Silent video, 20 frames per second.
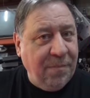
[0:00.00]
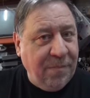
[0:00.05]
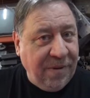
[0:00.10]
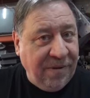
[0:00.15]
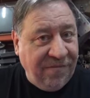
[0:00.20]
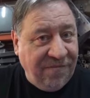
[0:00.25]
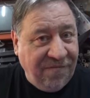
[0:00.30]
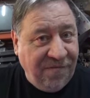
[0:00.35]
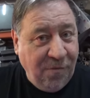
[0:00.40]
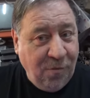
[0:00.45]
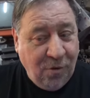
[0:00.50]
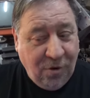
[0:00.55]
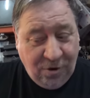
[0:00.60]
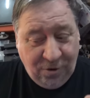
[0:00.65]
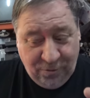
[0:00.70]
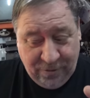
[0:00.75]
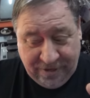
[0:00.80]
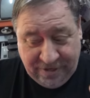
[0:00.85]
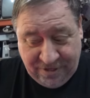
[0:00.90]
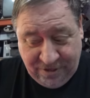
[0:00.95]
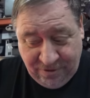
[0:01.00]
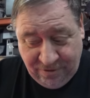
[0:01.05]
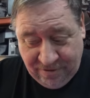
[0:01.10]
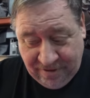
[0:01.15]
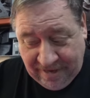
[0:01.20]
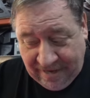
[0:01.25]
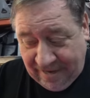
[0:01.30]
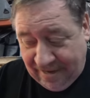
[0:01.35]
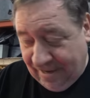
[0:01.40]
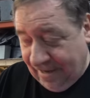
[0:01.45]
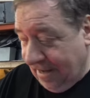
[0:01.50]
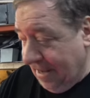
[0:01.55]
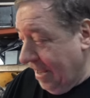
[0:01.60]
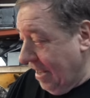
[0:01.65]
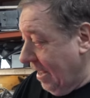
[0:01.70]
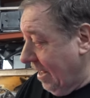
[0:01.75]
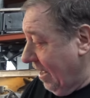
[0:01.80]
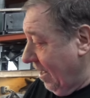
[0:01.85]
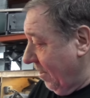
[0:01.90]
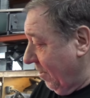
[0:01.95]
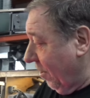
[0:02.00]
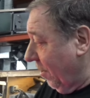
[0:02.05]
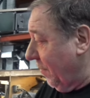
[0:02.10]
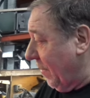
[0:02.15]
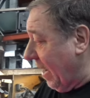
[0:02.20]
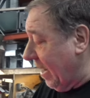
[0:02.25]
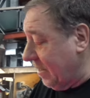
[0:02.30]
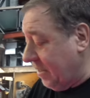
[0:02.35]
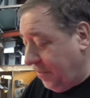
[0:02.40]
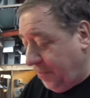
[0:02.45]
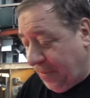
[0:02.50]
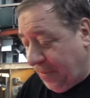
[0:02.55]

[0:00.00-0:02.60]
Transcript: before we do that, they're about to